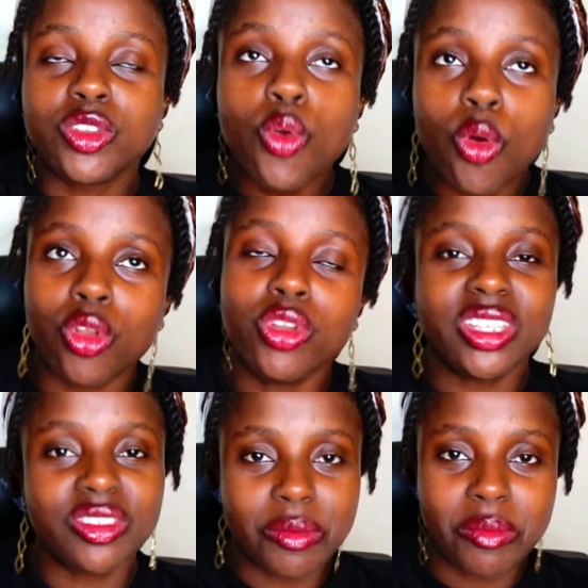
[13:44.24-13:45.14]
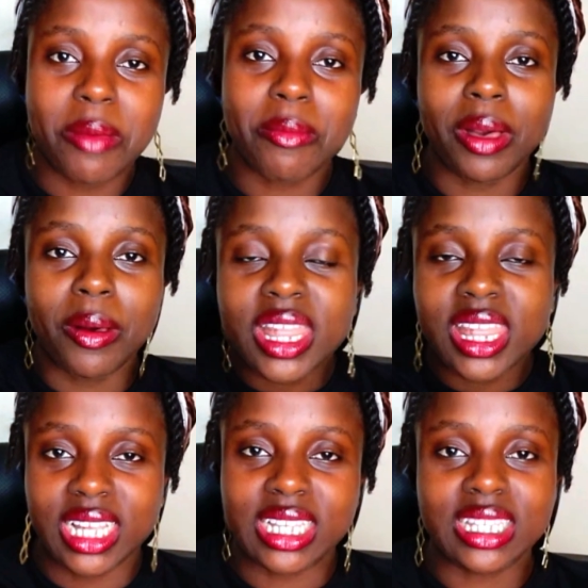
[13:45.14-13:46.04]
to always remember
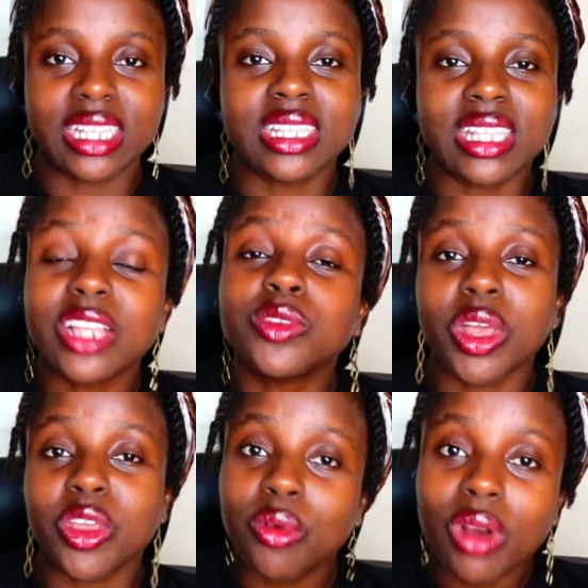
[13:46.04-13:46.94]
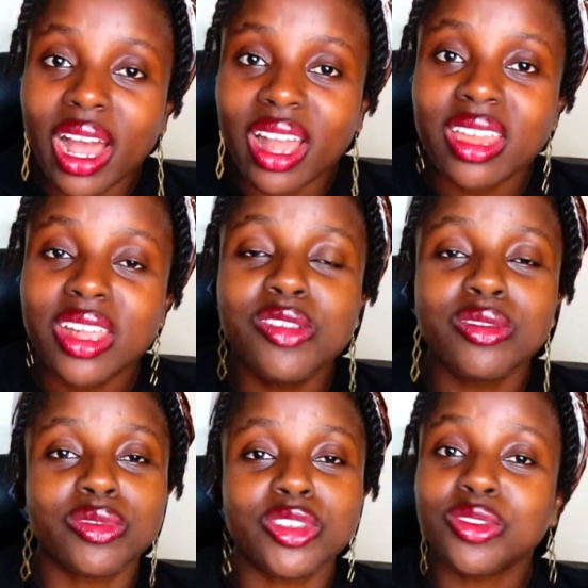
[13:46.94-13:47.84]
this: start where you are,
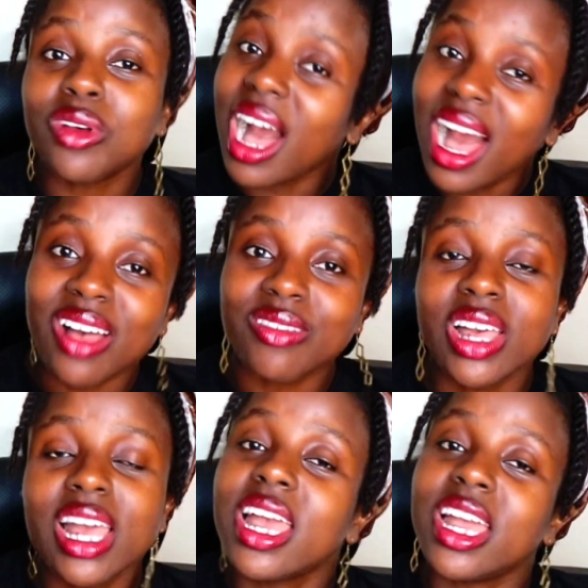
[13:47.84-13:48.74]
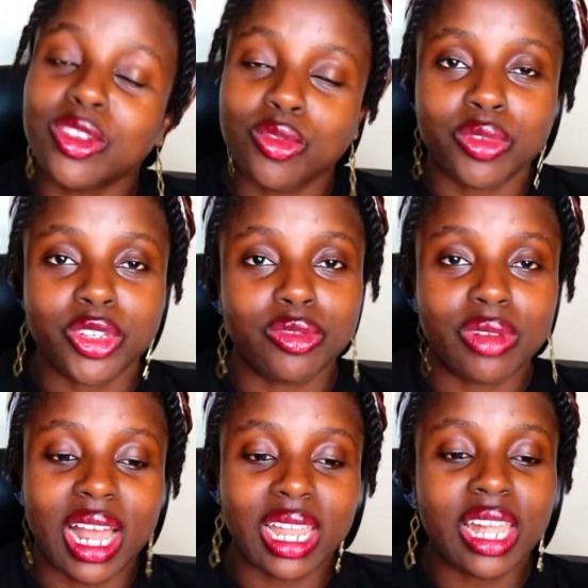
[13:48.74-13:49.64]
use what you have, and do what you
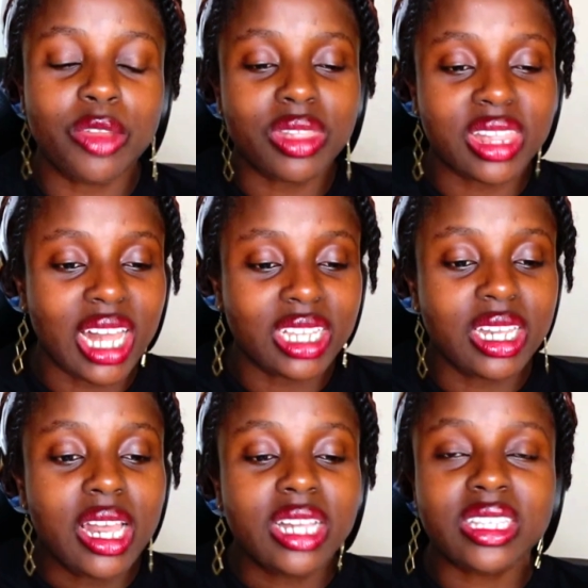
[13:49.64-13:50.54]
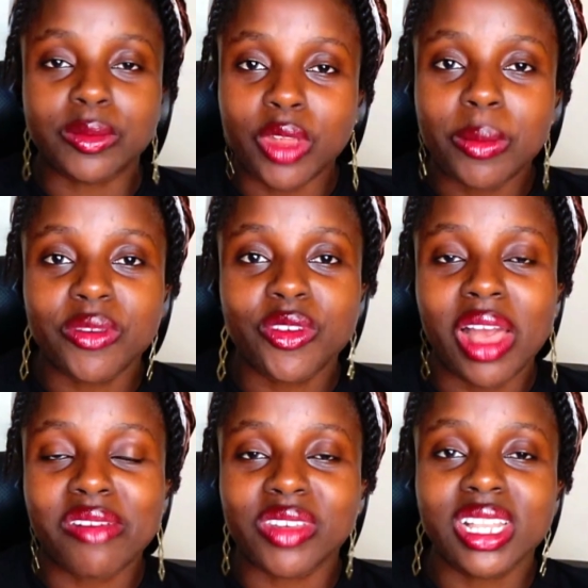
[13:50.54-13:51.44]
can. And with that, subscribe if you
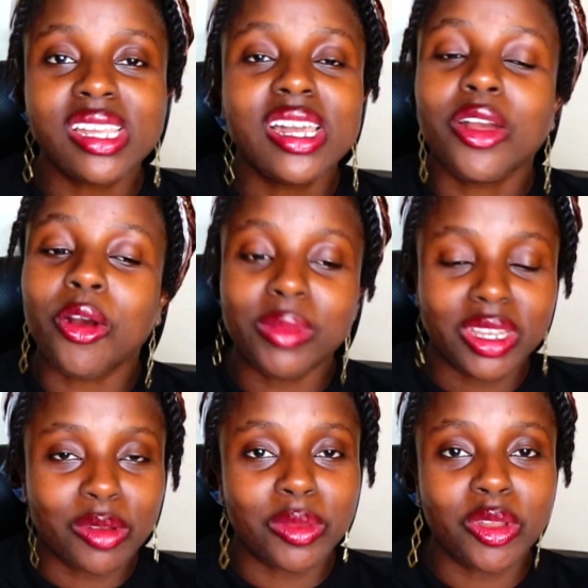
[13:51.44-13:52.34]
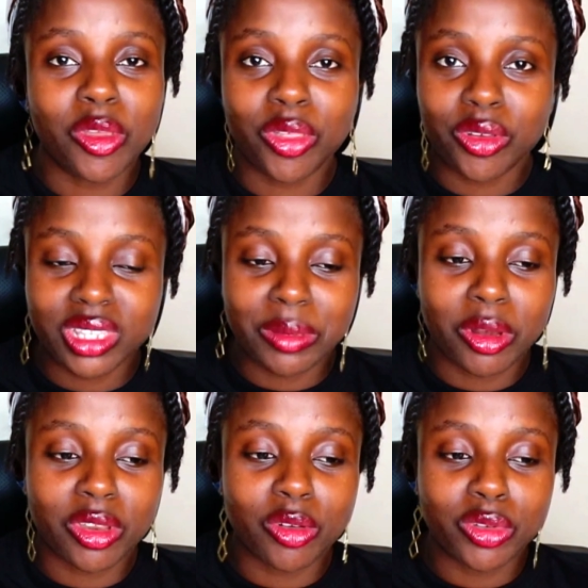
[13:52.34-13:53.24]
haven't, comment down below your thoughts
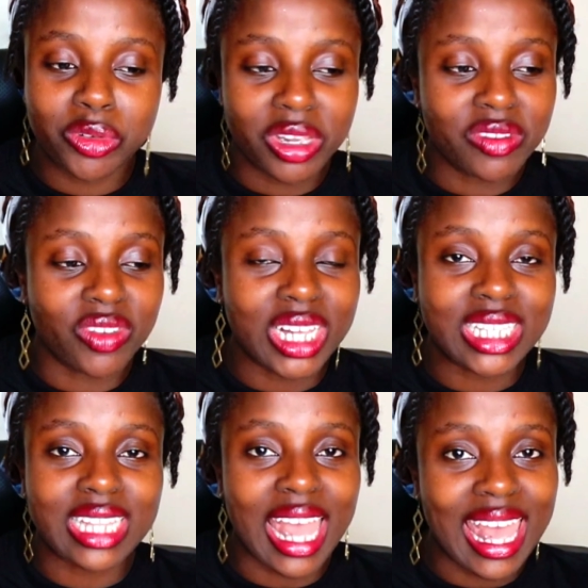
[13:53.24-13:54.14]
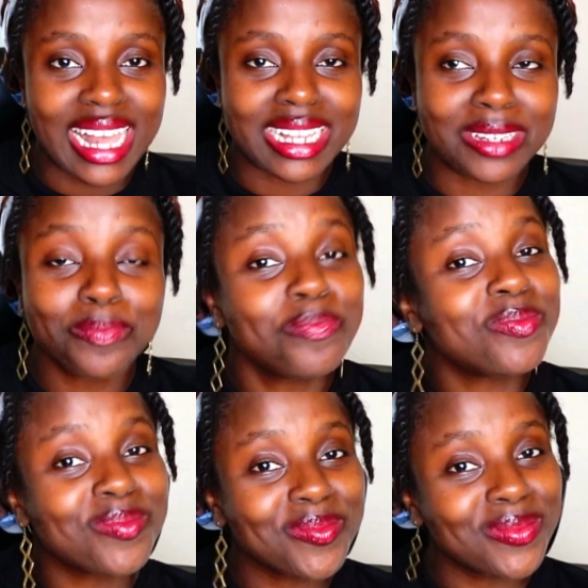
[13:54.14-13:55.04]
about auto invest, and
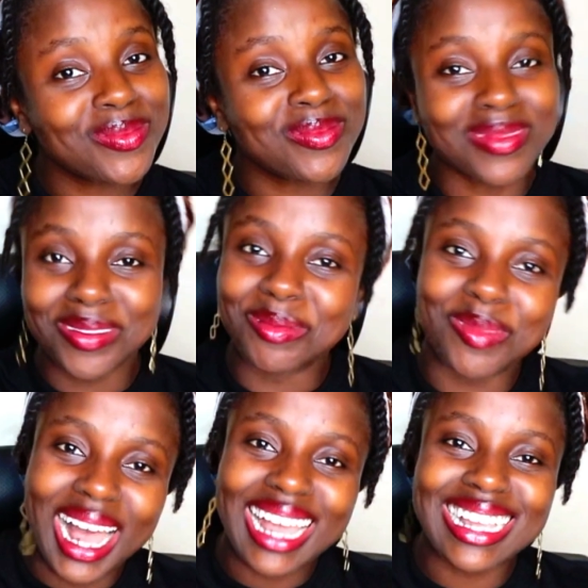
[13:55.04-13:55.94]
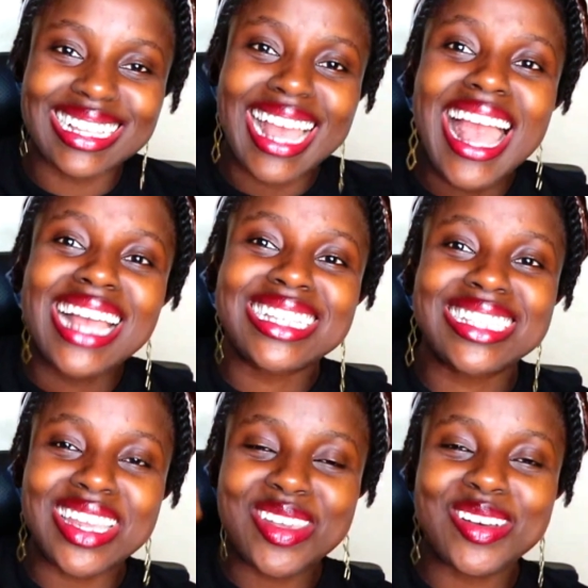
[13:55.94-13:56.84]
bye.
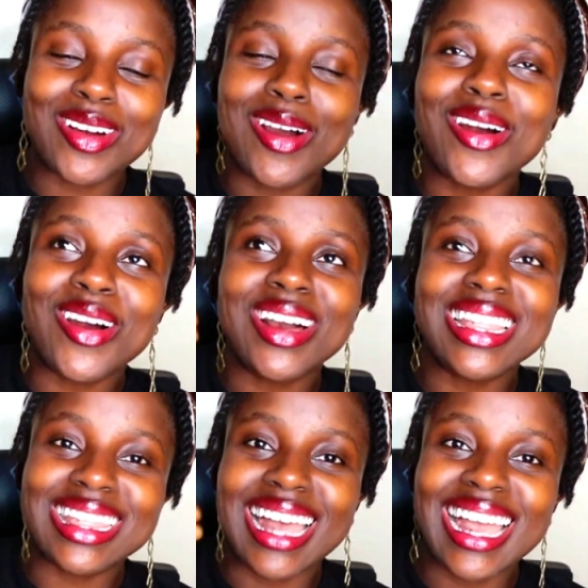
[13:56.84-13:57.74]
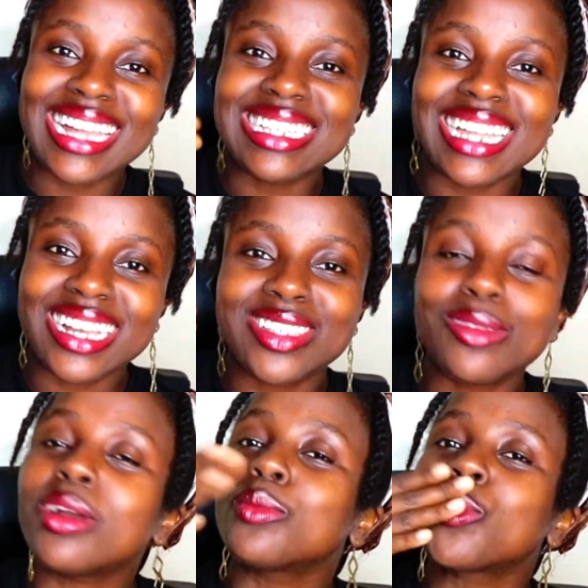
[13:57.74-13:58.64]
See you on the next
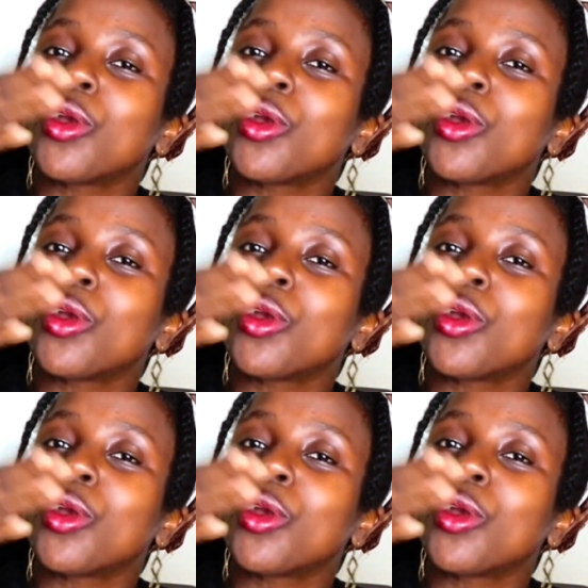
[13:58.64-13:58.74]
one.